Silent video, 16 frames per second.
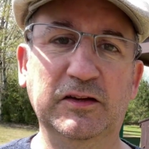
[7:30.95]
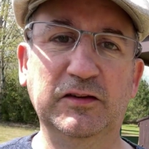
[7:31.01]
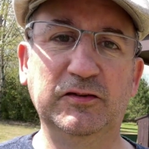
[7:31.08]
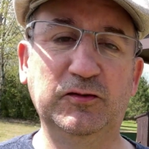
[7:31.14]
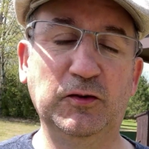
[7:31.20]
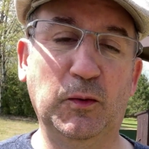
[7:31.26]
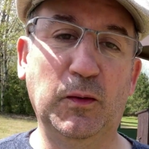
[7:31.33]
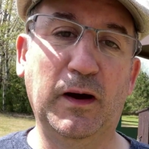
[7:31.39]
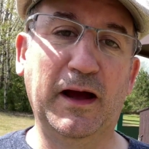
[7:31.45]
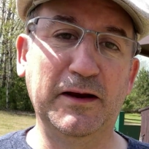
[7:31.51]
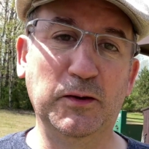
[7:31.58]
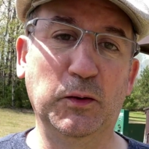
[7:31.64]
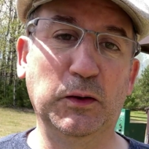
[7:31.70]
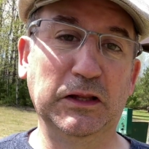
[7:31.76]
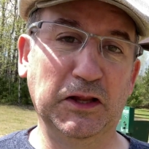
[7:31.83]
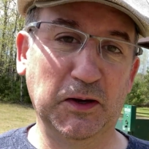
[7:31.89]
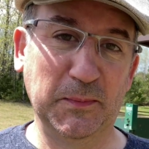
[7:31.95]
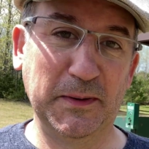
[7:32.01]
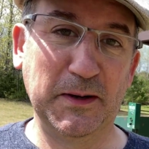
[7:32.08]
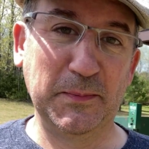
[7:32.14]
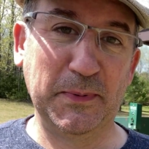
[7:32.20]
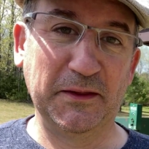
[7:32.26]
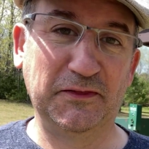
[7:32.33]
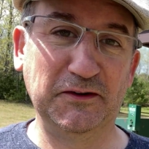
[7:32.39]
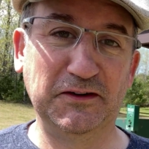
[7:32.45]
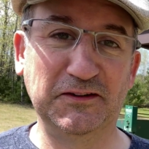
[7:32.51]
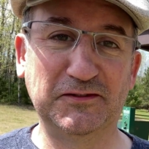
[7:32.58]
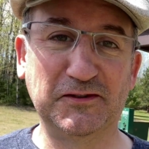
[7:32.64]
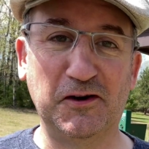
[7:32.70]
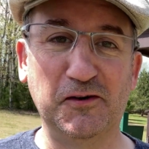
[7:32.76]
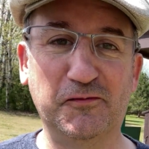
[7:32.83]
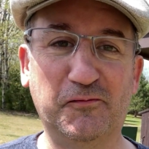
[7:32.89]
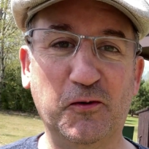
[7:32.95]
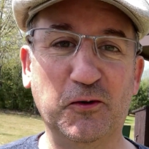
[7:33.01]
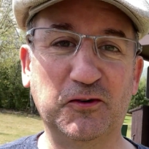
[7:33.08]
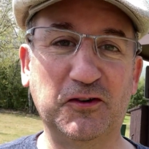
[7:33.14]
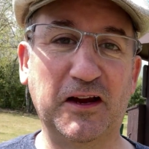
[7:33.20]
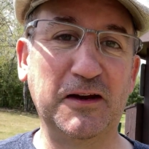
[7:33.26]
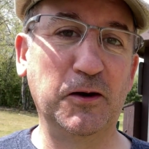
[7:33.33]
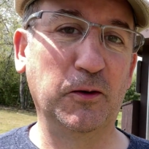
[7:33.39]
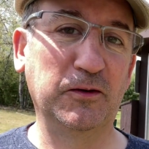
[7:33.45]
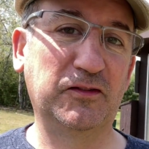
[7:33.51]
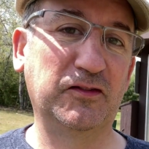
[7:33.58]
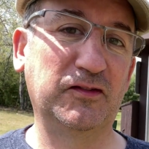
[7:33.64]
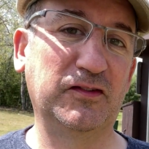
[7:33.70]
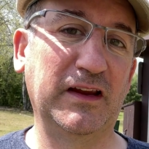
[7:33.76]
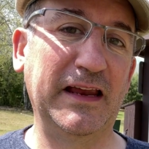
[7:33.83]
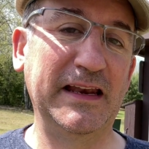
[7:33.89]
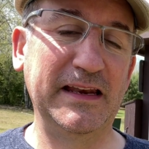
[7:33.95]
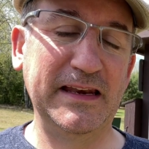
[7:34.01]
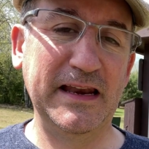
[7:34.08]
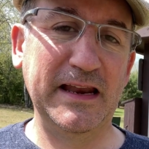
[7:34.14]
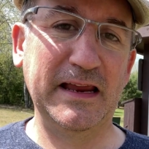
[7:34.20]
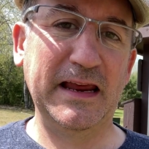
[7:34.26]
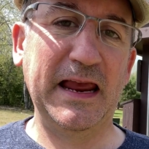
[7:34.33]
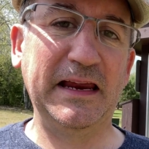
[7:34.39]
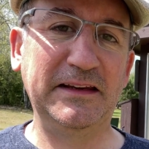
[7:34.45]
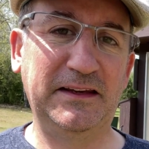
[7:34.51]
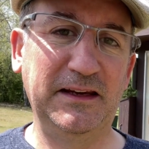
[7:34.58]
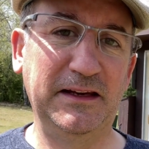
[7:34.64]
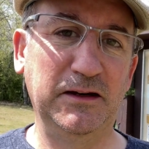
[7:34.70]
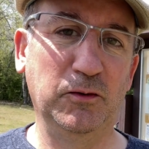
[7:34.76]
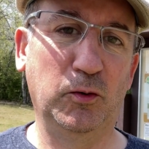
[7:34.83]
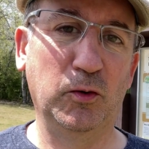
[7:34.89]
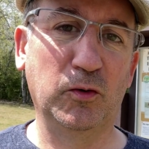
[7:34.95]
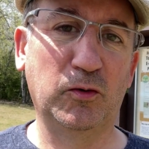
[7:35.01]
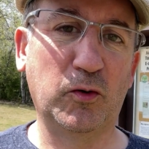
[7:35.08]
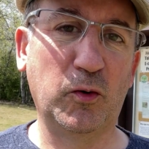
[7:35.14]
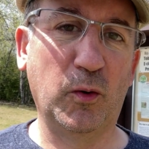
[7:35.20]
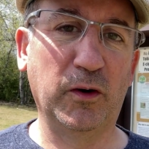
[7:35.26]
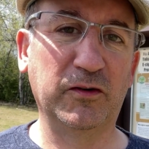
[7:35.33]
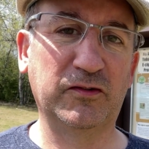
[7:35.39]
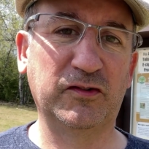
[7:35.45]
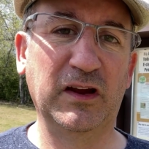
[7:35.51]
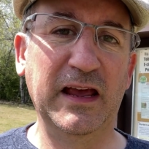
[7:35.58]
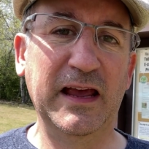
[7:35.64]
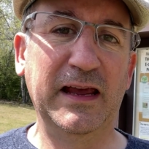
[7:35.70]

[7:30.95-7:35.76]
So I know a little bit about the disc golf course. I know it's an 18-hole course.